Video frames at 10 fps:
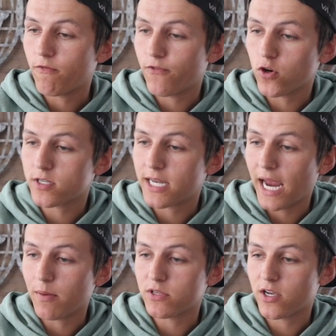first
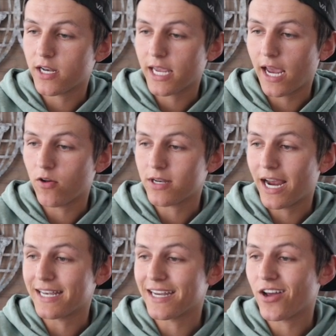Amazon account,
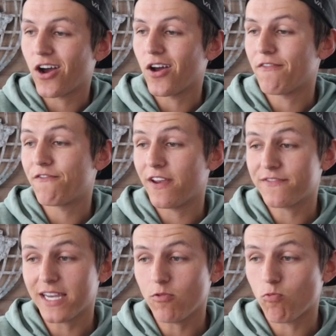I did uh,
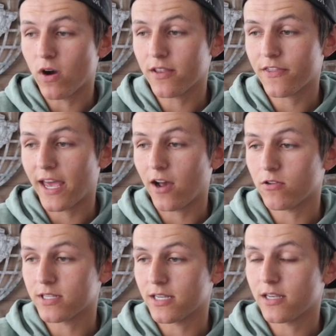
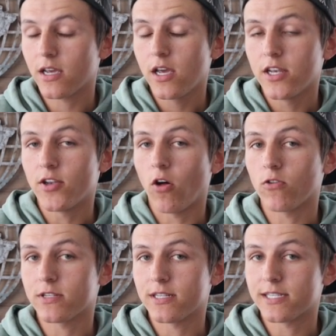$51,000
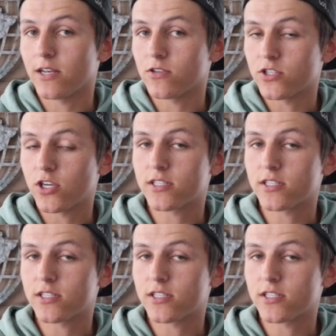in sales,